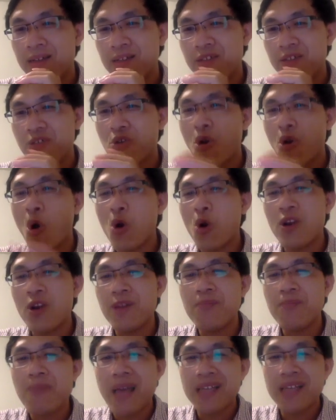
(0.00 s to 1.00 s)
your
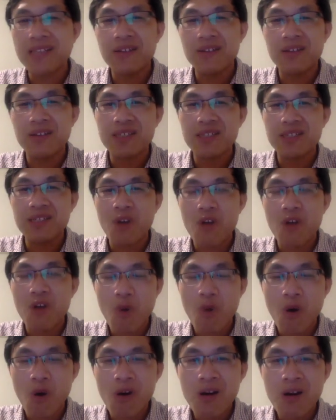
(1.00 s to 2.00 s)
current method is not
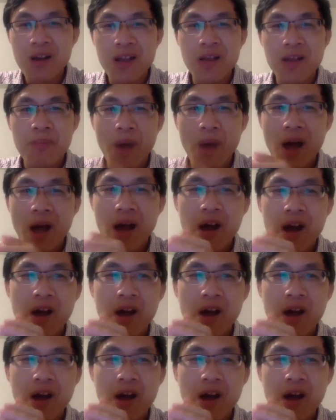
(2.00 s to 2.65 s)
work, but